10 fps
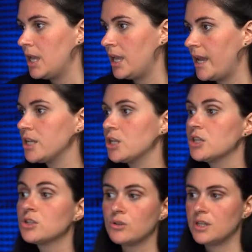And you
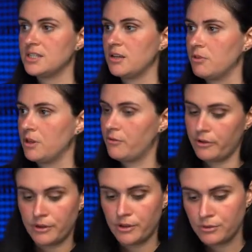need to do the same thing for
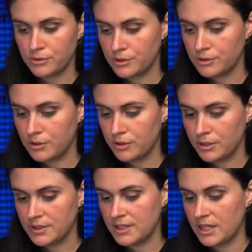the user. So in
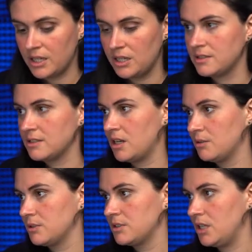this case, I
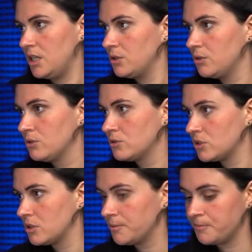will say
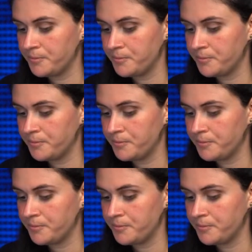user